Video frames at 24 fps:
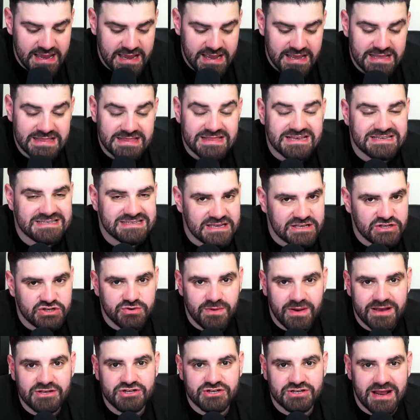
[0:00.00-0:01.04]
the
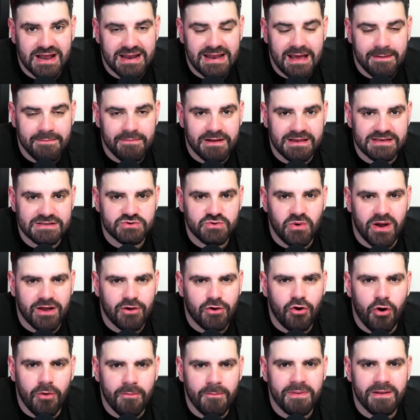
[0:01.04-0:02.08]
situation at Napoli is quite
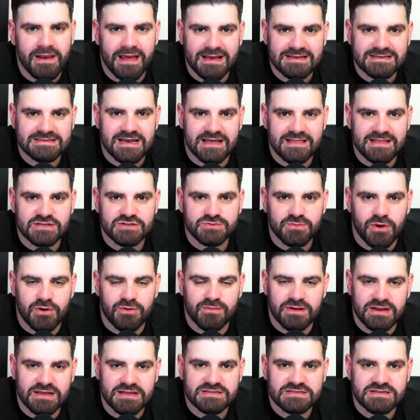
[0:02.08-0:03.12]
complex at this
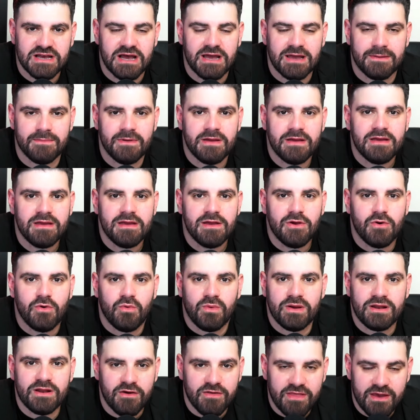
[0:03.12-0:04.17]
moment in time.
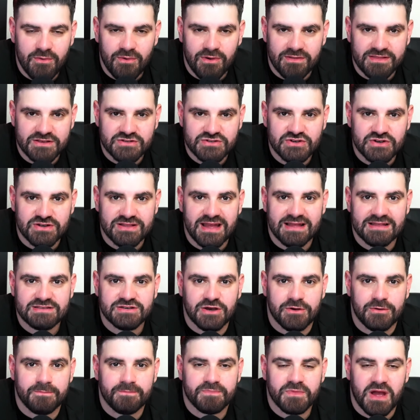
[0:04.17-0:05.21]
We know they won the
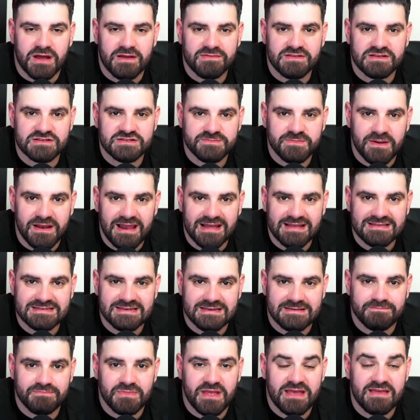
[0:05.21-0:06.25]
Scudetto under
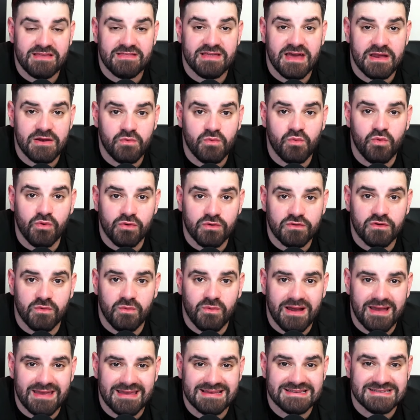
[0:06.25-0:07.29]
Spalletti. He then walked
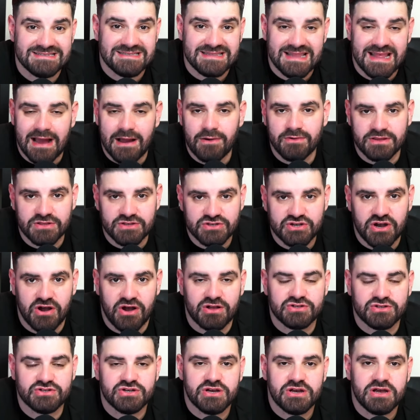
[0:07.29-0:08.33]
away. He's now in
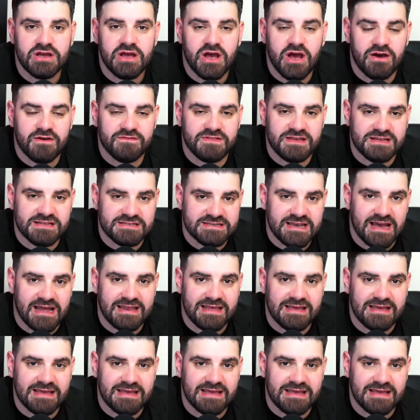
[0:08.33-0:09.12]
charge of the Italian